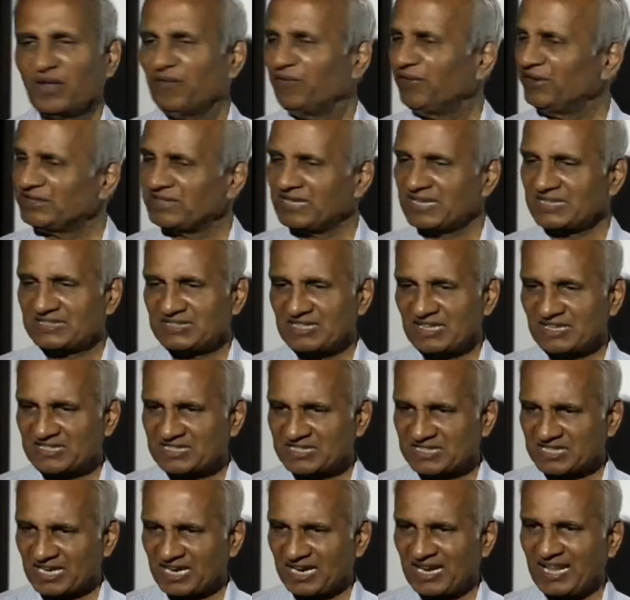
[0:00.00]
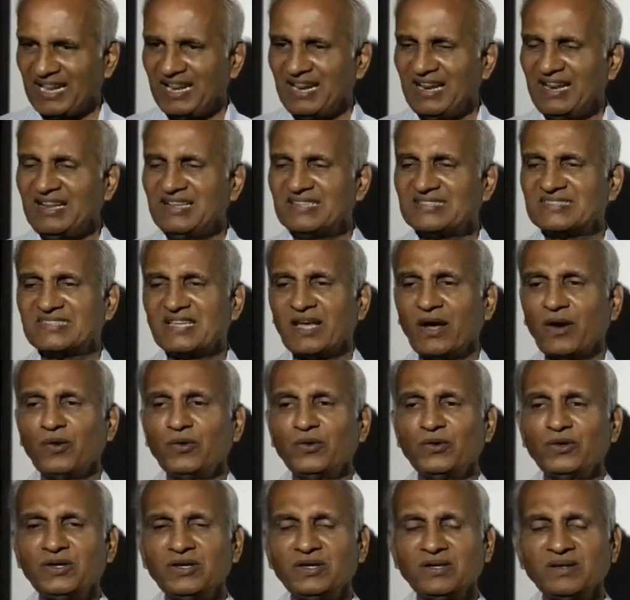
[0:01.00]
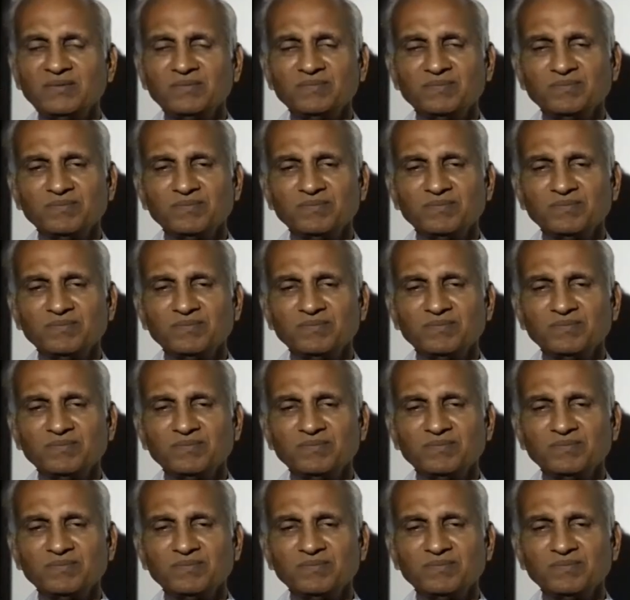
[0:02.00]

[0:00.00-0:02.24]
Whether it's a shrill sound